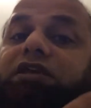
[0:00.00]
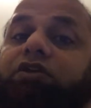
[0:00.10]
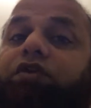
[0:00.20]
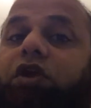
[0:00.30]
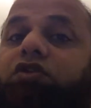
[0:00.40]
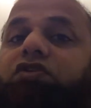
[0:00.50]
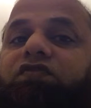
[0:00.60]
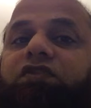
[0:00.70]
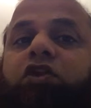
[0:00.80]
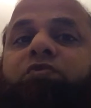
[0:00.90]
growth of
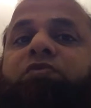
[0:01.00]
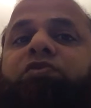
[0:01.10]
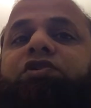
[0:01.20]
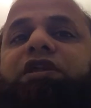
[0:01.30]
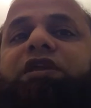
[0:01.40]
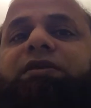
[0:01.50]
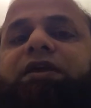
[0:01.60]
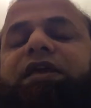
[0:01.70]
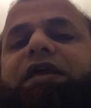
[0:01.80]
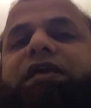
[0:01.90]
the human body
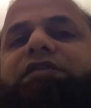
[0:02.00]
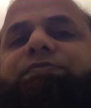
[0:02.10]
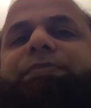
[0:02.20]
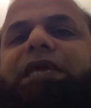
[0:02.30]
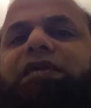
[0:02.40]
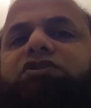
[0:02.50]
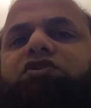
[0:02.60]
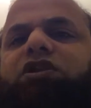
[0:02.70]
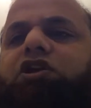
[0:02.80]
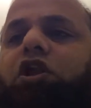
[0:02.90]
is based on
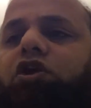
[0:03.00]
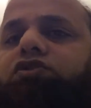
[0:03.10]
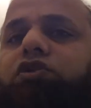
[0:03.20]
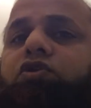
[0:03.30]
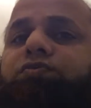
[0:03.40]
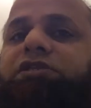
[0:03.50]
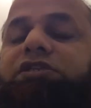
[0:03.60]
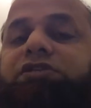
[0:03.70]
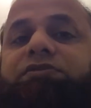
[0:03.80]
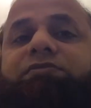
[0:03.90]
a closed loop
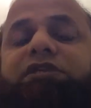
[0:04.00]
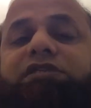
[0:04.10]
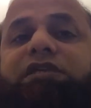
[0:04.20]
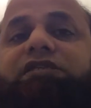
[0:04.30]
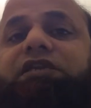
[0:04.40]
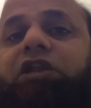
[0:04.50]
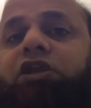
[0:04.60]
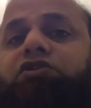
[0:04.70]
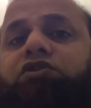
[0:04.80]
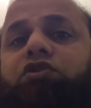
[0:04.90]
system. It's a
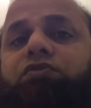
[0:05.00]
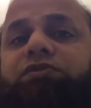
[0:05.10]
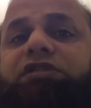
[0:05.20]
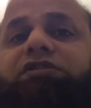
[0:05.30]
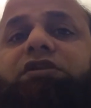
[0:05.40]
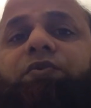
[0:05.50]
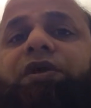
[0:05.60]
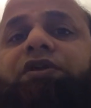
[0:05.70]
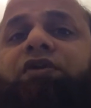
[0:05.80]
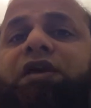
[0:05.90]
closed loop system where
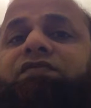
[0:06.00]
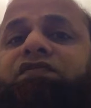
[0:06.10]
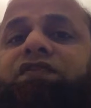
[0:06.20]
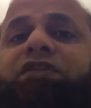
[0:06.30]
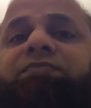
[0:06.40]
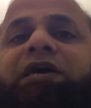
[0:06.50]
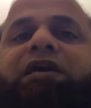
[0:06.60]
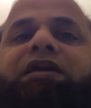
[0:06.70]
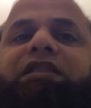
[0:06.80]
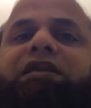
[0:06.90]
you have a
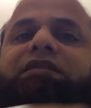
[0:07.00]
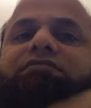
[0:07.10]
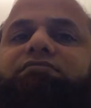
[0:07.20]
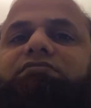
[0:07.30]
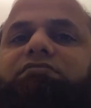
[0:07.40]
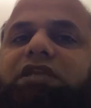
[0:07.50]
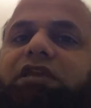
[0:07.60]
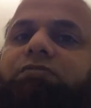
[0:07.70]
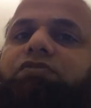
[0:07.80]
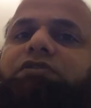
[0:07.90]
feedback, and then the
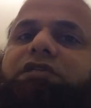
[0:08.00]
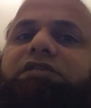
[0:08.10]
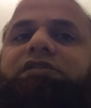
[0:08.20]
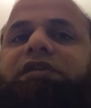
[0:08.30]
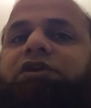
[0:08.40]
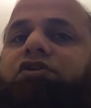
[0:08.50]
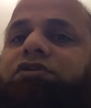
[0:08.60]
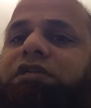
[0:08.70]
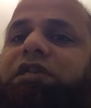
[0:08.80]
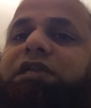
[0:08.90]
input is
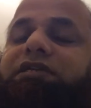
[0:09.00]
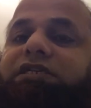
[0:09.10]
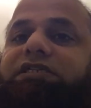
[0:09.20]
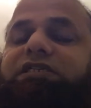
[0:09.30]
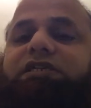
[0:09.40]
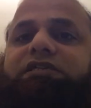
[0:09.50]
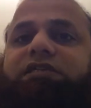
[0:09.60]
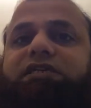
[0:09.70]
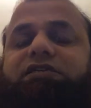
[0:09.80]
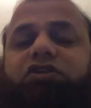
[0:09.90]
accordingly adjusted.
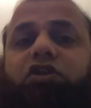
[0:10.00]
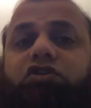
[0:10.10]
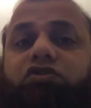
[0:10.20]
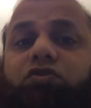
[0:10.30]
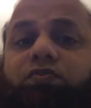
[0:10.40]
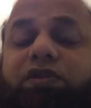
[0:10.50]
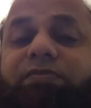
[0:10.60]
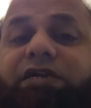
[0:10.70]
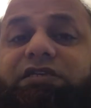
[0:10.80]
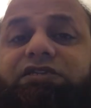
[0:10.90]
That's the closed loop
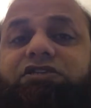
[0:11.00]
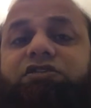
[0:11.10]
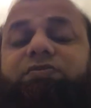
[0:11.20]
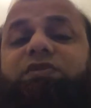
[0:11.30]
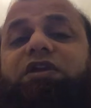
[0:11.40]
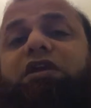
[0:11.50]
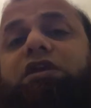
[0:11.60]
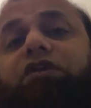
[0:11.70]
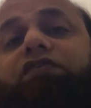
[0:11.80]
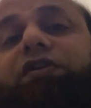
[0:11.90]
feedback system.
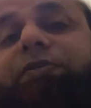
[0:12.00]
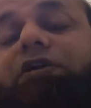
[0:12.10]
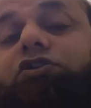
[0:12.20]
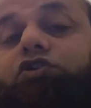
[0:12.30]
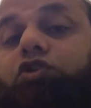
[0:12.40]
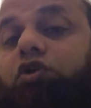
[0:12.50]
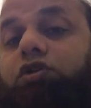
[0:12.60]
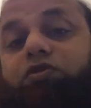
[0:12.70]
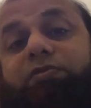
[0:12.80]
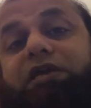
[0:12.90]
Feedback control,
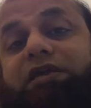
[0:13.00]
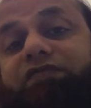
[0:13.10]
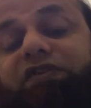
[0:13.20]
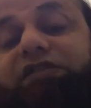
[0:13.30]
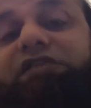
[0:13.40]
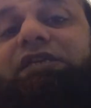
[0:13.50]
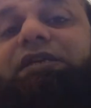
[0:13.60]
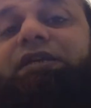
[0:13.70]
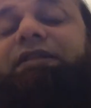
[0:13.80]
you might fancy.